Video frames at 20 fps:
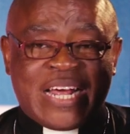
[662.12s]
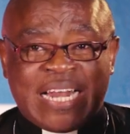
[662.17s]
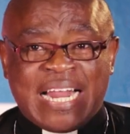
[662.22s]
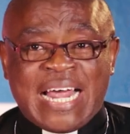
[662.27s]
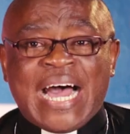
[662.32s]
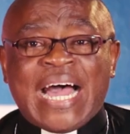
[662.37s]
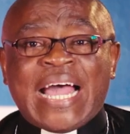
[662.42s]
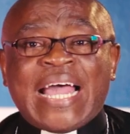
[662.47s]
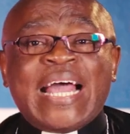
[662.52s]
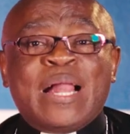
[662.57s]
and
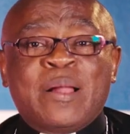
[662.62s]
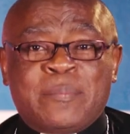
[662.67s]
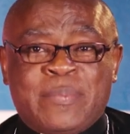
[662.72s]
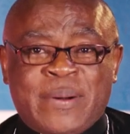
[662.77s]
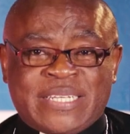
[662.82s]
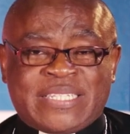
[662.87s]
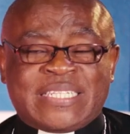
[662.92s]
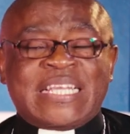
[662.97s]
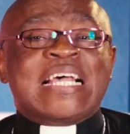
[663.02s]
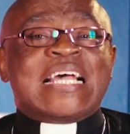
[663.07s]
help
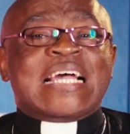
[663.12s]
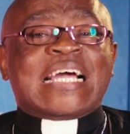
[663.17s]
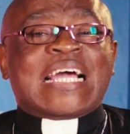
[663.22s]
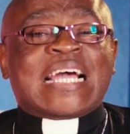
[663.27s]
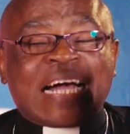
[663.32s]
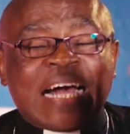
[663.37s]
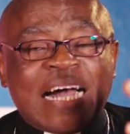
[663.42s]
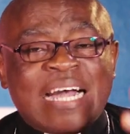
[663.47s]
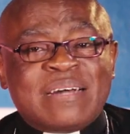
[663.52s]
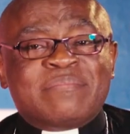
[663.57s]
us.
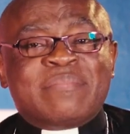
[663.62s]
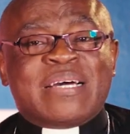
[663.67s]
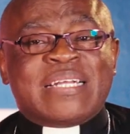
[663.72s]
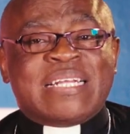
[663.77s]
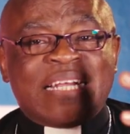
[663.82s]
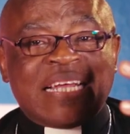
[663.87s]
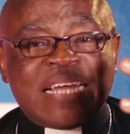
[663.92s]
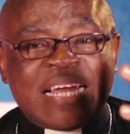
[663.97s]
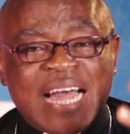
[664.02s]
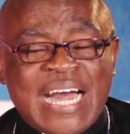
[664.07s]
Come
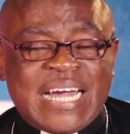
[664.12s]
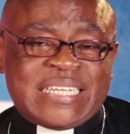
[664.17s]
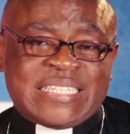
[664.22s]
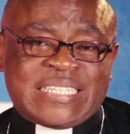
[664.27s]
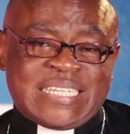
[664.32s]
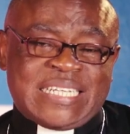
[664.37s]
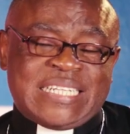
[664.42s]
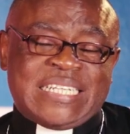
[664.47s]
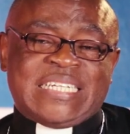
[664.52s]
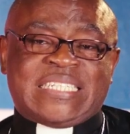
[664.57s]
and
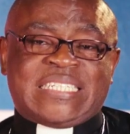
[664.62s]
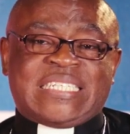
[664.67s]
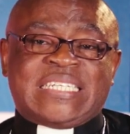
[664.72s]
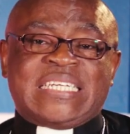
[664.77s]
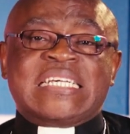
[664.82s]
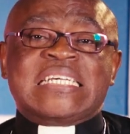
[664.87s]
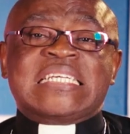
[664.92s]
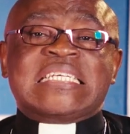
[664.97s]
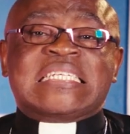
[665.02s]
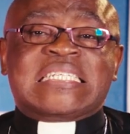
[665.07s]
answer these
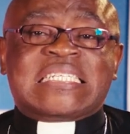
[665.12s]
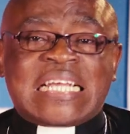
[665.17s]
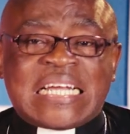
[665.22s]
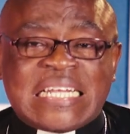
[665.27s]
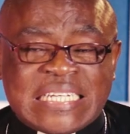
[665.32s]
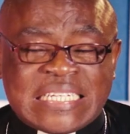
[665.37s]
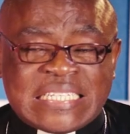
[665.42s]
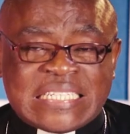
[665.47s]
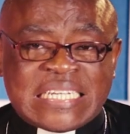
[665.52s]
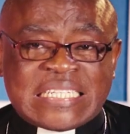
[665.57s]

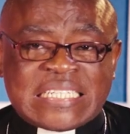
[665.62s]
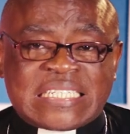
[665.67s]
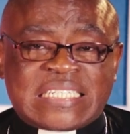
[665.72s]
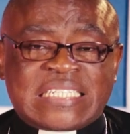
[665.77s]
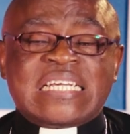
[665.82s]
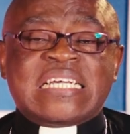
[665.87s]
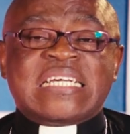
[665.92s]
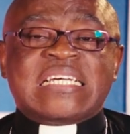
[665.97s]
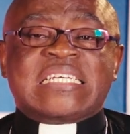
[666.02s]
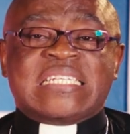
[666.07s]

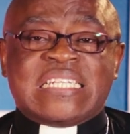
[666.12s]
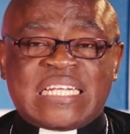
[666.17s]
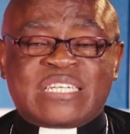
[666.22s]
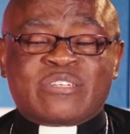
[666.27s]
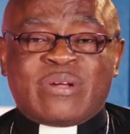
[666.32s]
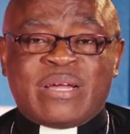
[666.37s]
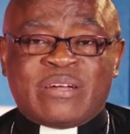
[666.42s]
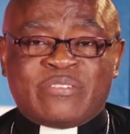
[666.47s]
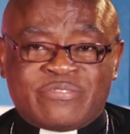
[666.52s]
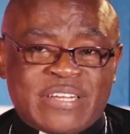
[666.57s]
challenges
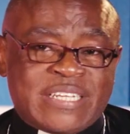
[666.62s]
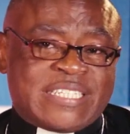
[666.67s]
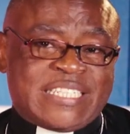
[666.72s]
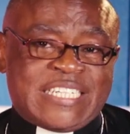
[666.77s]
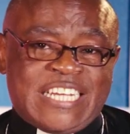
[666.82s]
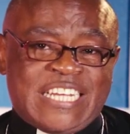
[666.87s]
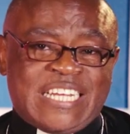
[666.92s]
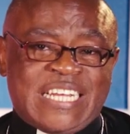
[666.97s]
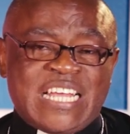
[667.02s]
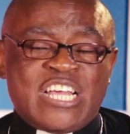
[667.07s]
that we are
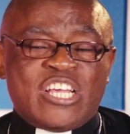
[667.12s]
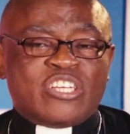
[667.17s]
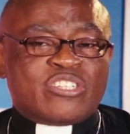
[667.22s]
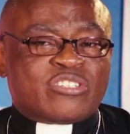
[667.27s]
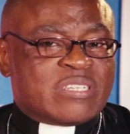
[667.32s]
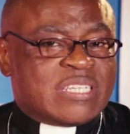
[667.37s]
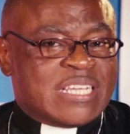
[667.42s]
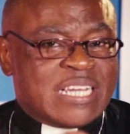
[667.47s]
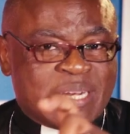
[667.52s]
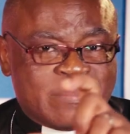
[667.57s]
facing.
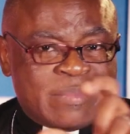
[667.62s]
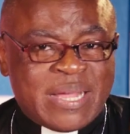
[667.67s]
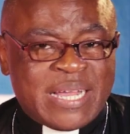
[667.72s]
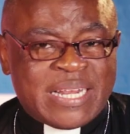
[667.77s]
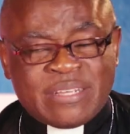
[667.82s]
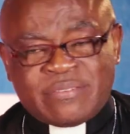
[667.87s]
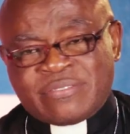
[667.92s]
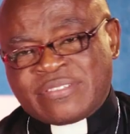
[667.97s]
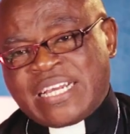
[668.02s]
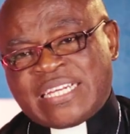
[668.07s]
So Jeremiah
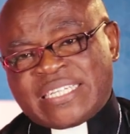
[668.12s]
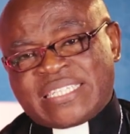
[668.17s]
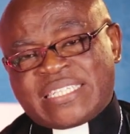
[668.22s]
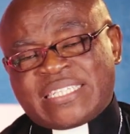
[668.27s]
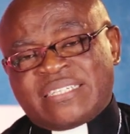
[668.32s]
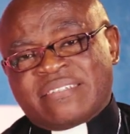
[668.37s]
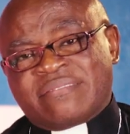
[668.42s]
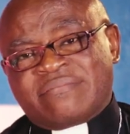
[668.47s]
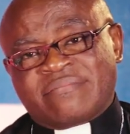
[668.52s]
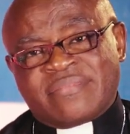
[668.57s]
leaves us